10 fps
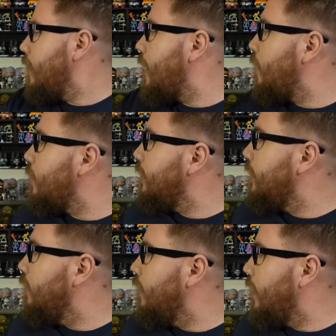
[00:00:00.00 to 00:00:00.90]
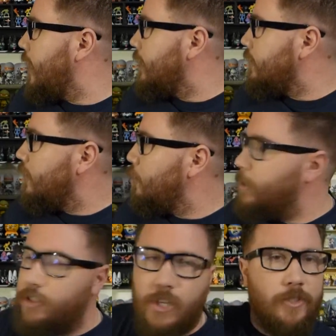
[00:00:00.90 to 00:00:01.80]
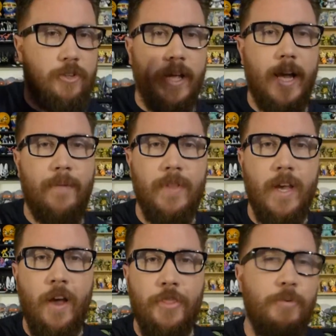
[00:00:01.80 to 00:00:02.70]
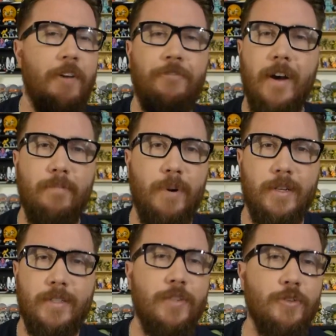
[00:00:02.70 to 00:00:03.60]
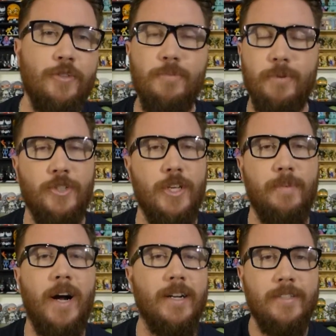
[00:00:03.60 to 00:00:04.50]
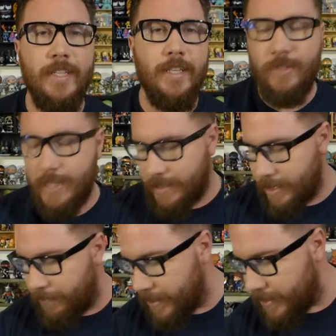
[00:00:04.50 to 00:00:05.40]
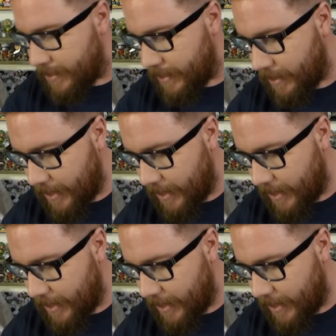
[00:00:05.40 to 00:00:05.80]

our little light, our little projector light, $3 to $5. These are super cheap. Honestly, you see stuff like this at